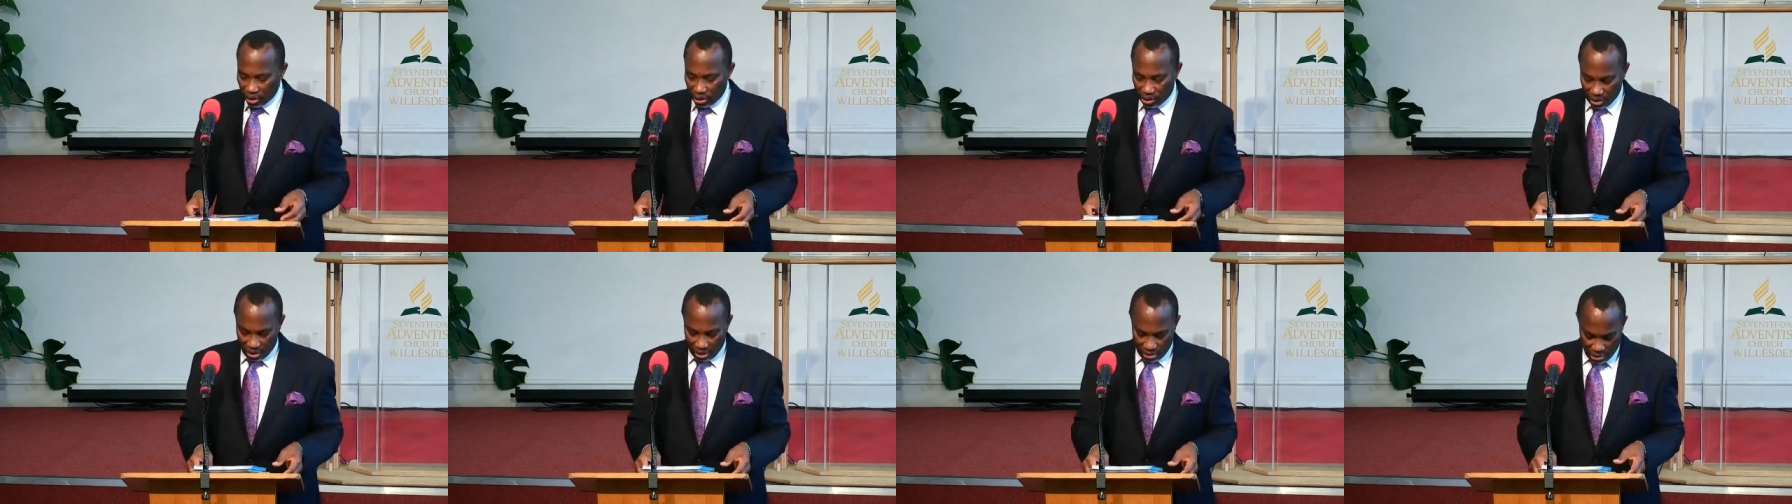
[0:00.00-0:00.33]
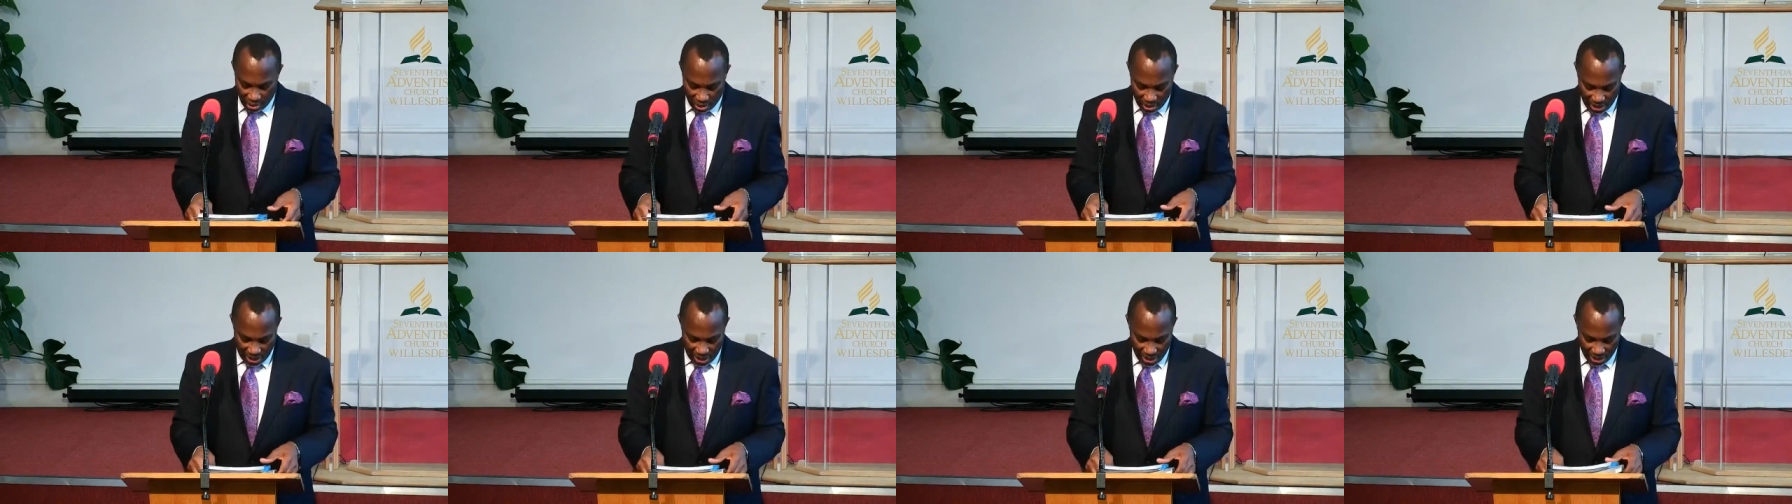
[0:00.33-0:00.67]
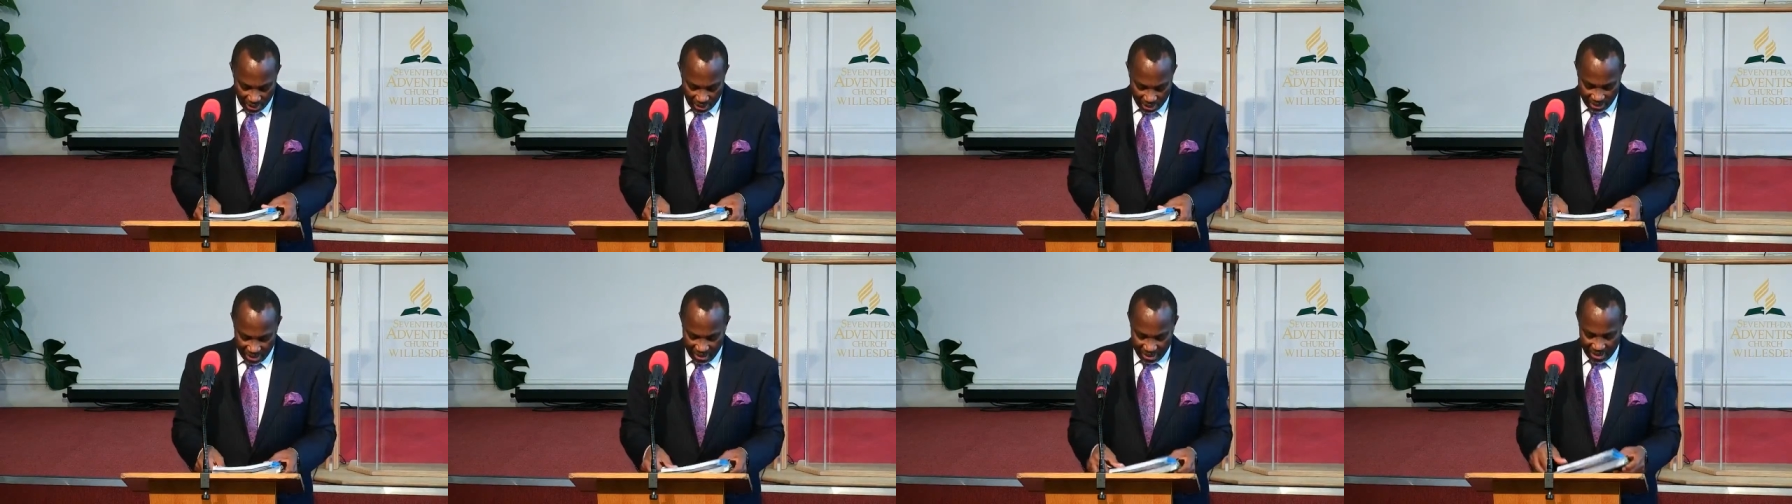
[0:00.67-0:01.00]
you know, Lord,
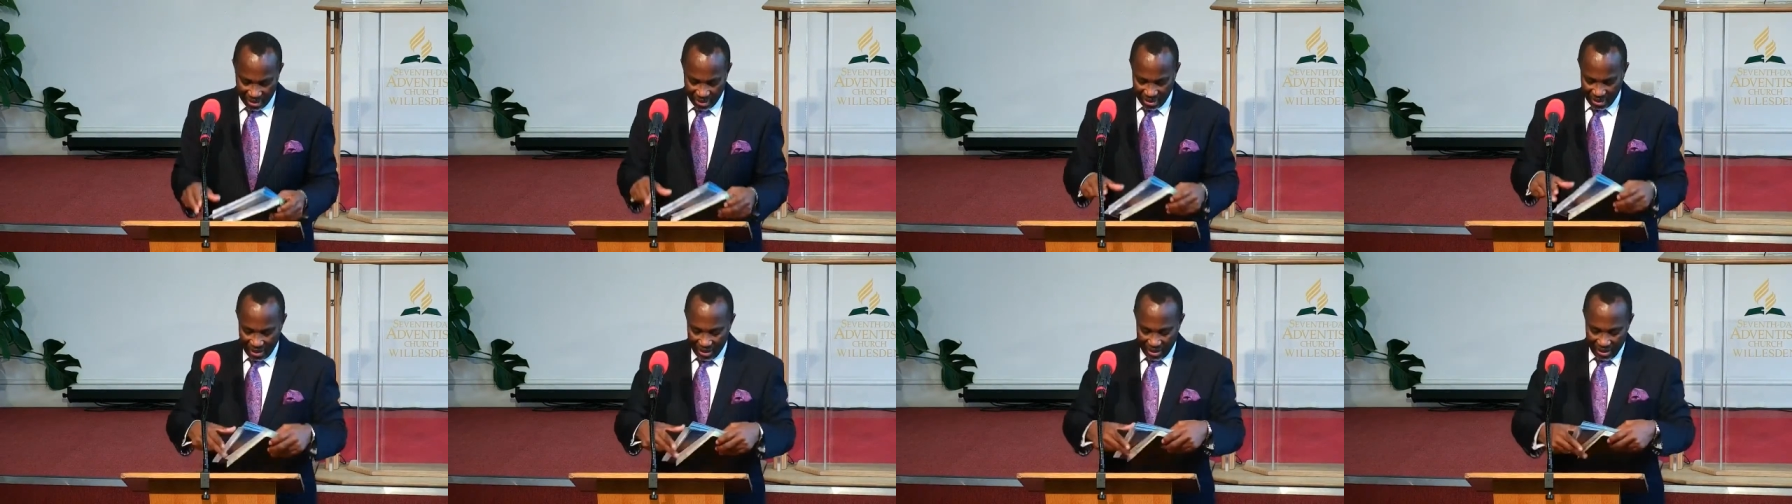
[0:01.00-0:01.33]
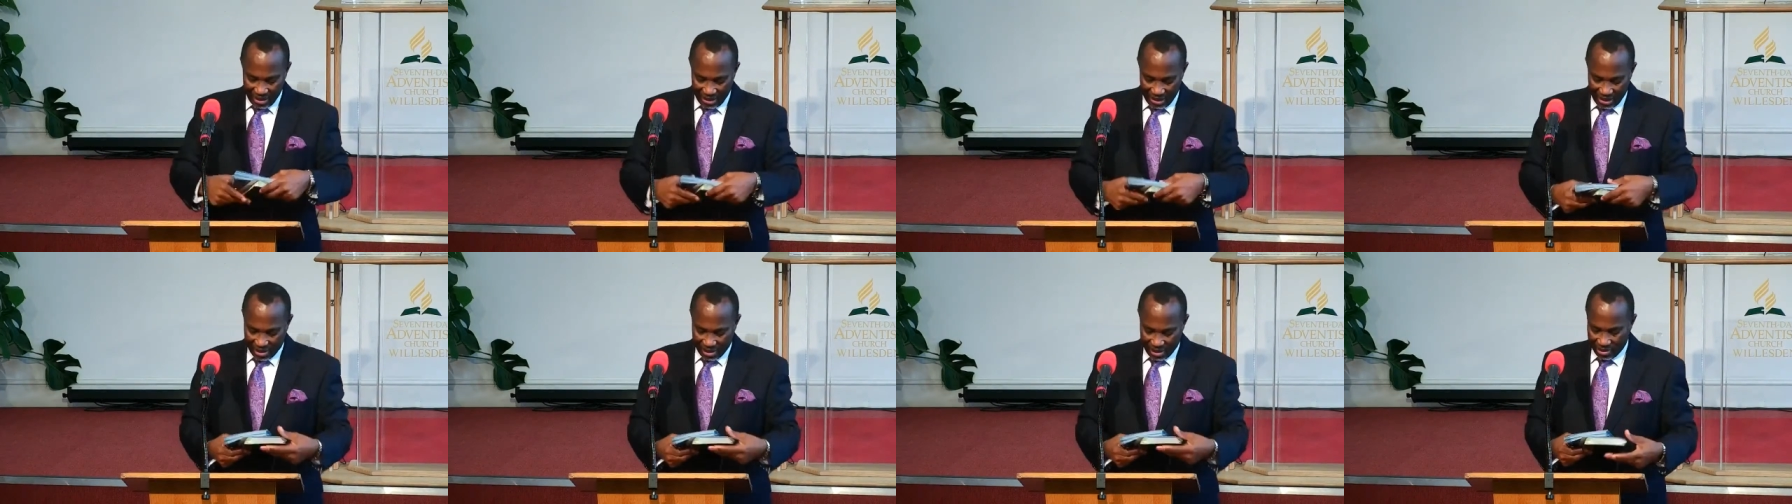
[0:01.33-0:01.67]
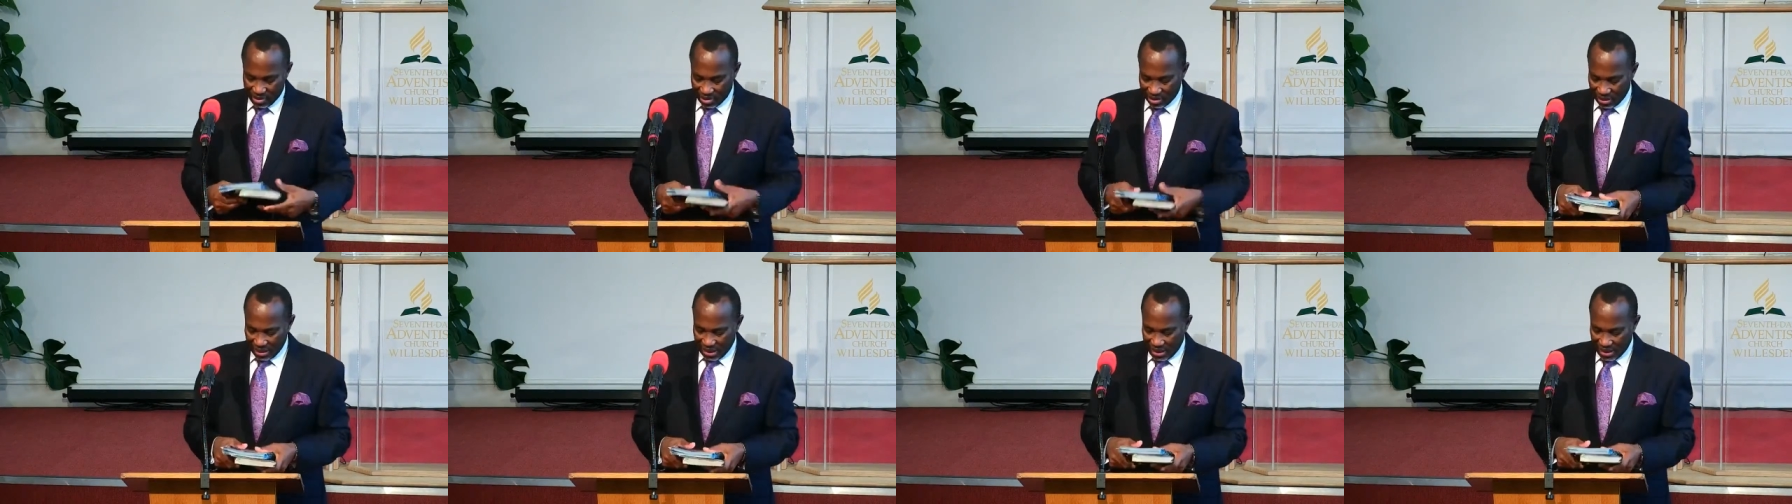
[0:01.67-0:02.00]
I
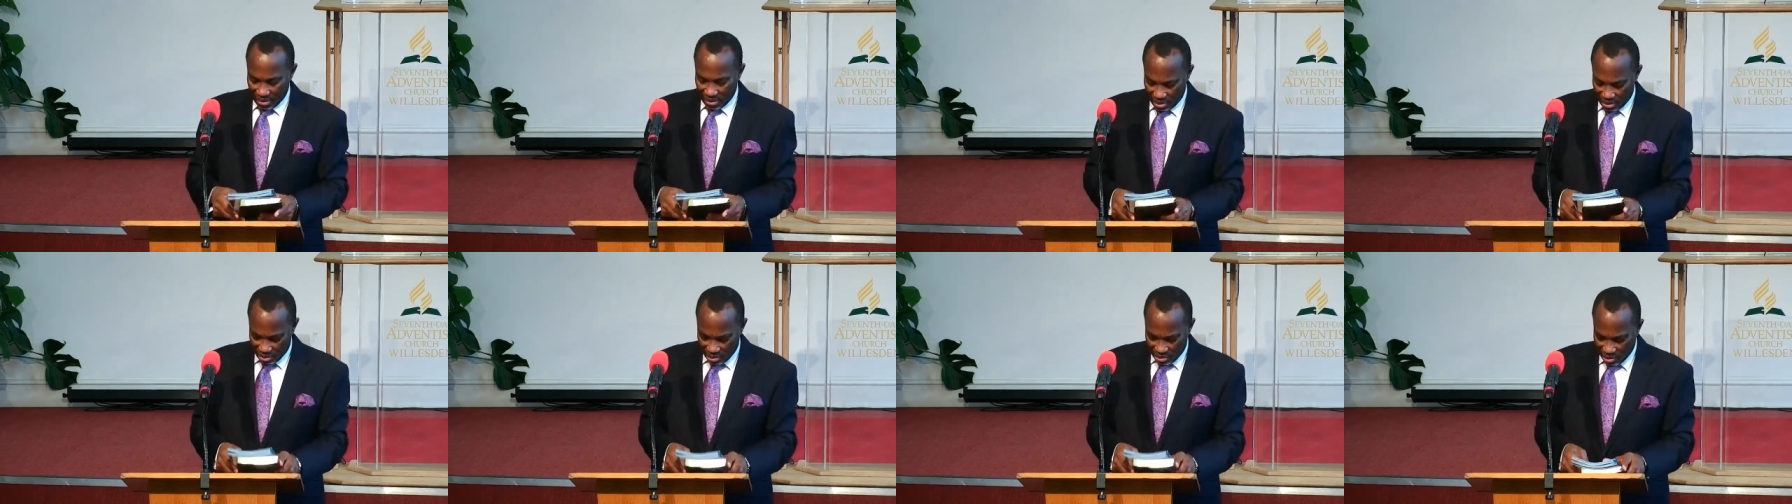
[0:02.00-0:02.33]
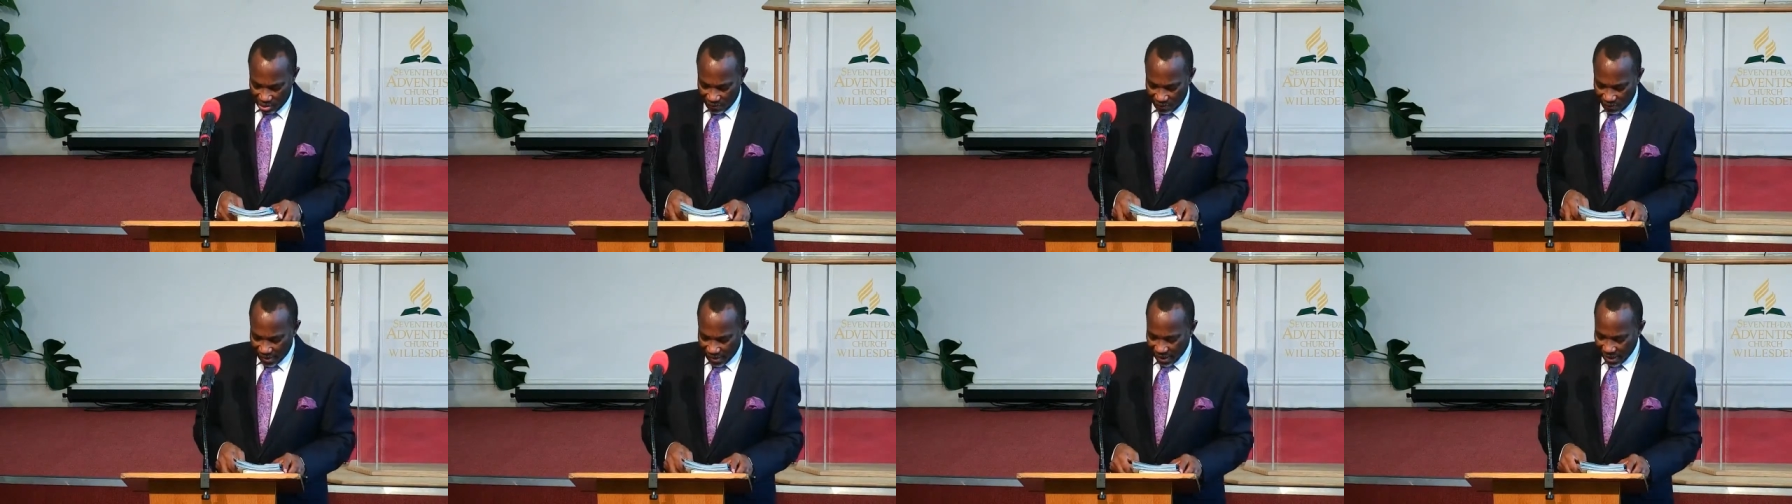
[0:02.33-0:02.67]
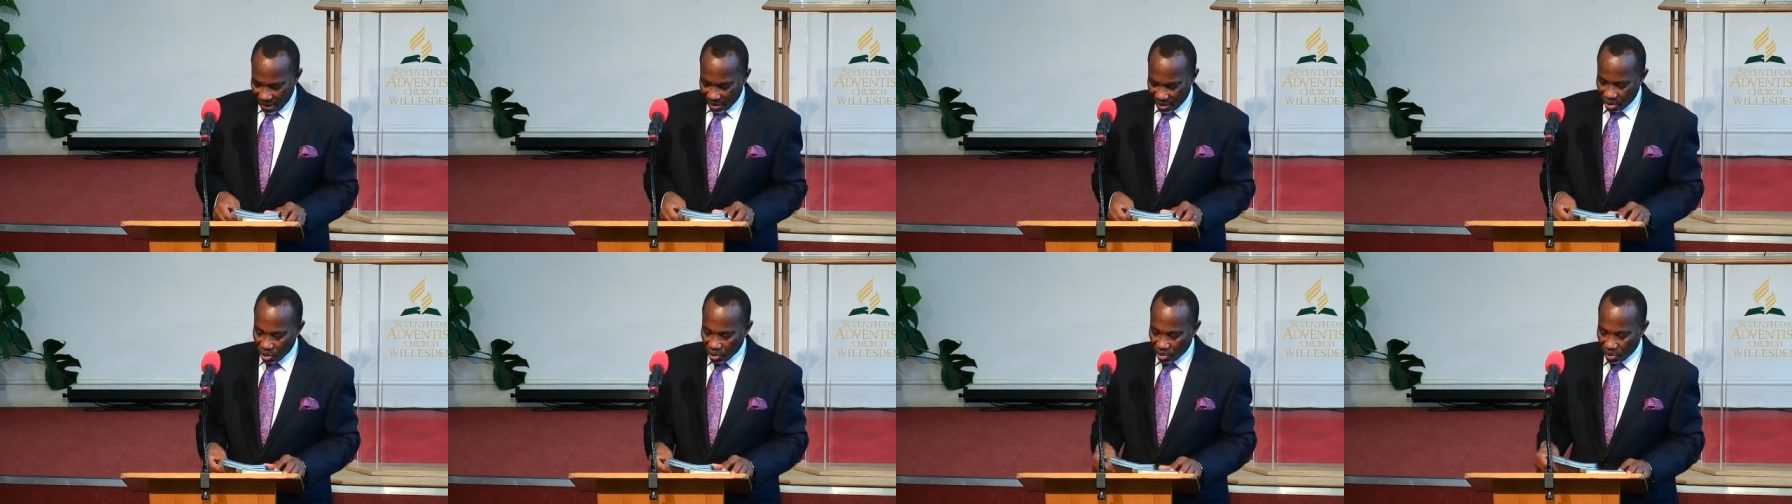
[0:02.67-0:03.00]
don't know if I
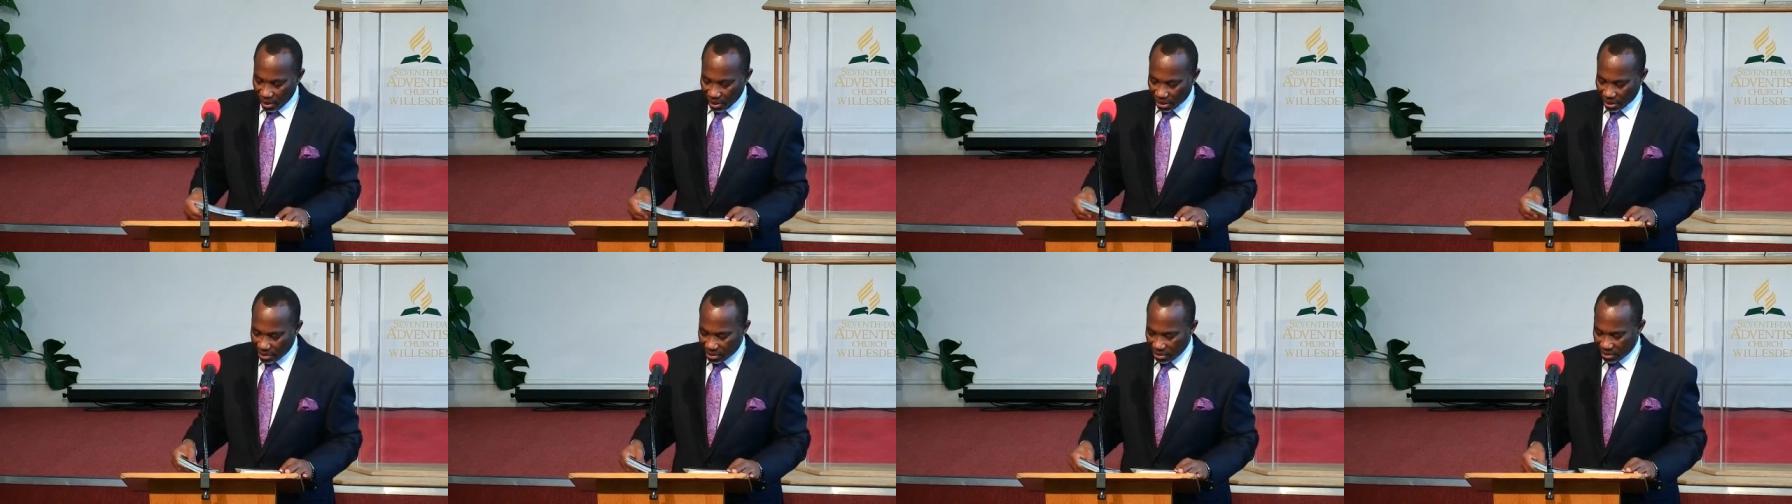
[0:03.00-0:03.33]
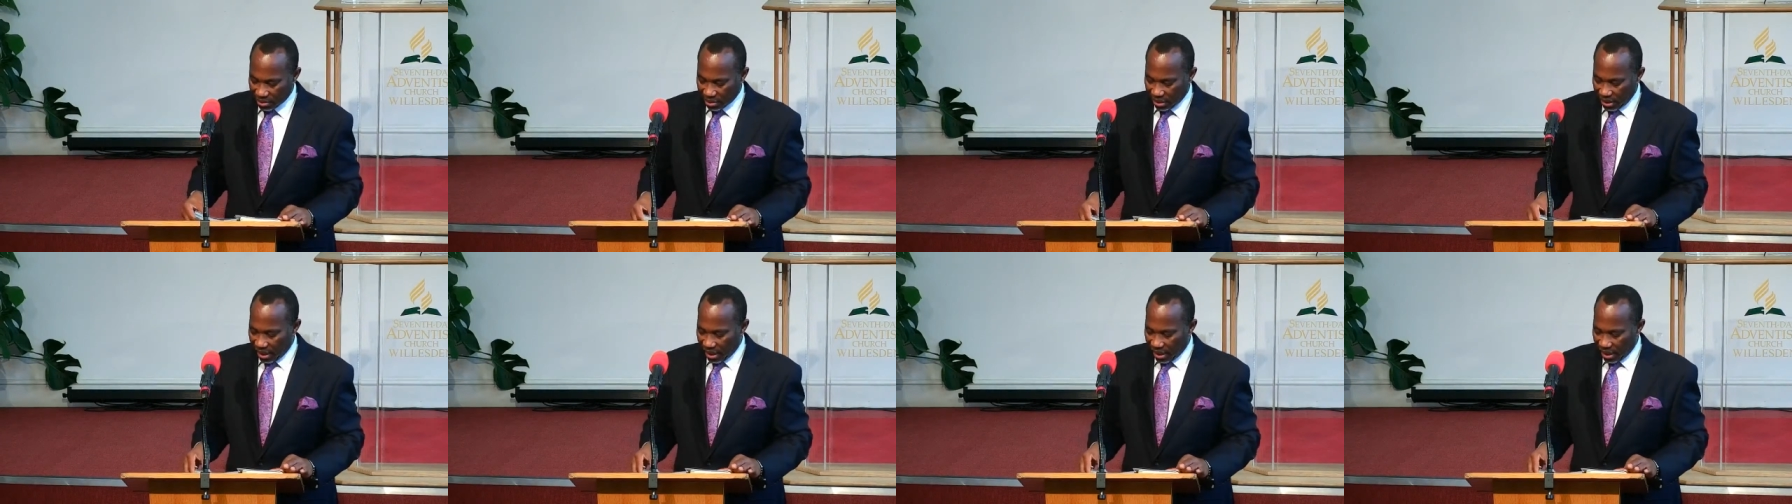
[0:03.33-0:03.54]
can do it.